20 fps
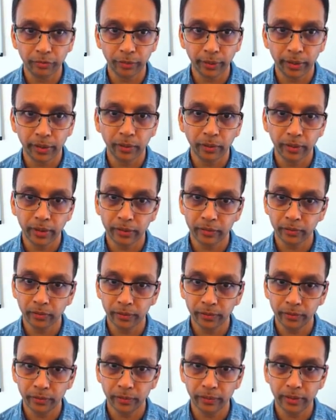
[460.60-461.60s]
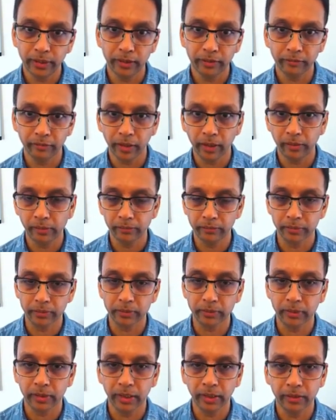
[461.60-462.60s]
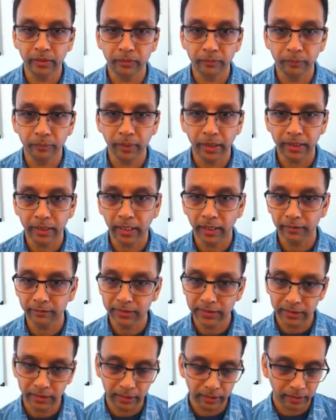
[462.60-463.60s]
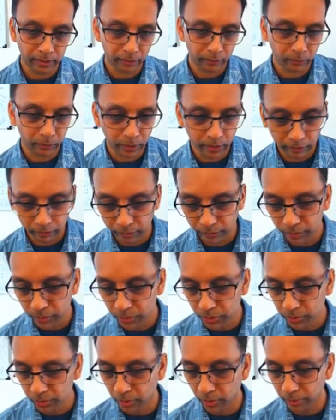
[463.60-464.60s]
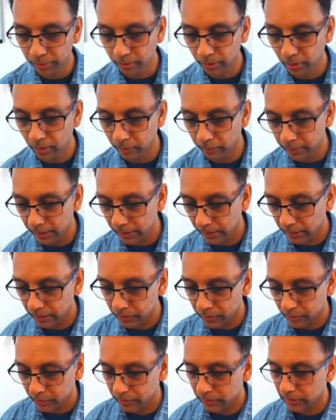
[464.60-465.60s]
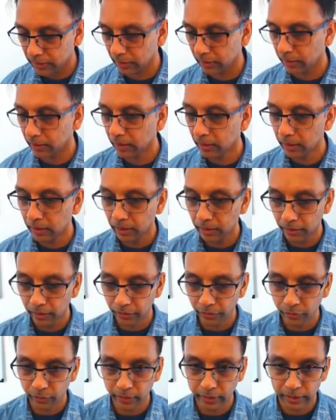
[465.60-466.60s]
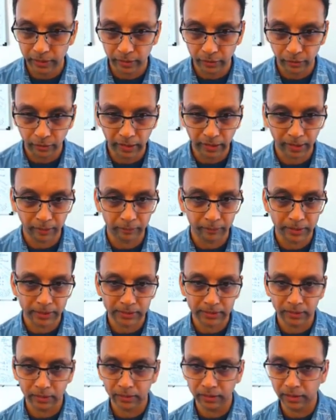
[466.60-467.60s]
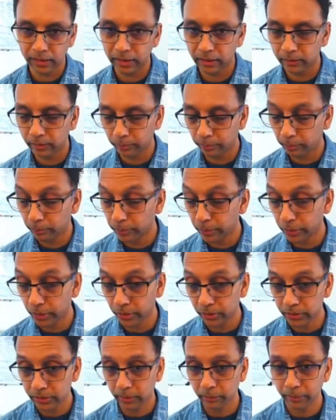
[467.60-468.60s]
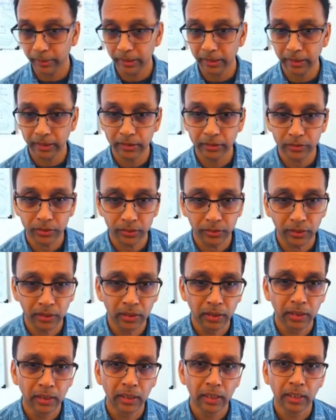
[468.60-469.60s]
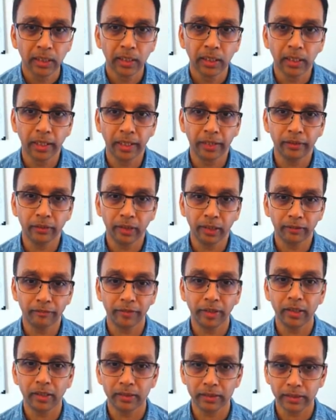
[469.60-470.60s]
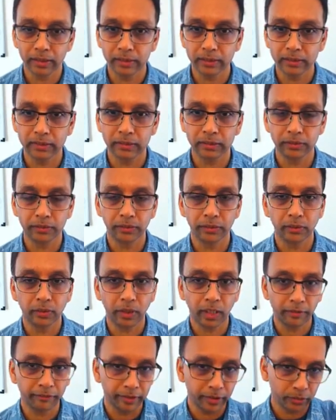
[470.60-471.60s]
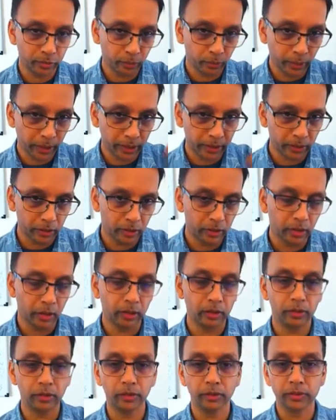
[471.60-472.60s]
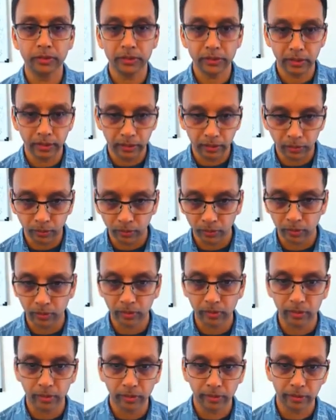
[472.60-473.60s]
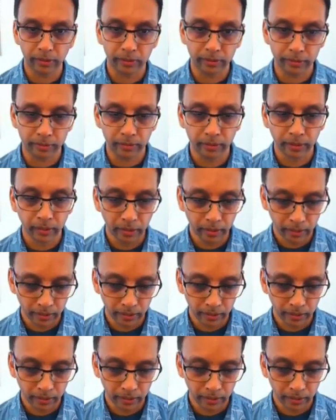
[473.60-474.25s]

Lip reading: if we go into a 3D environment, and you might have seen that one of the most popular applications in the 3D realm is the tilt brush application. And you have artists, having to wear the goggles and hold the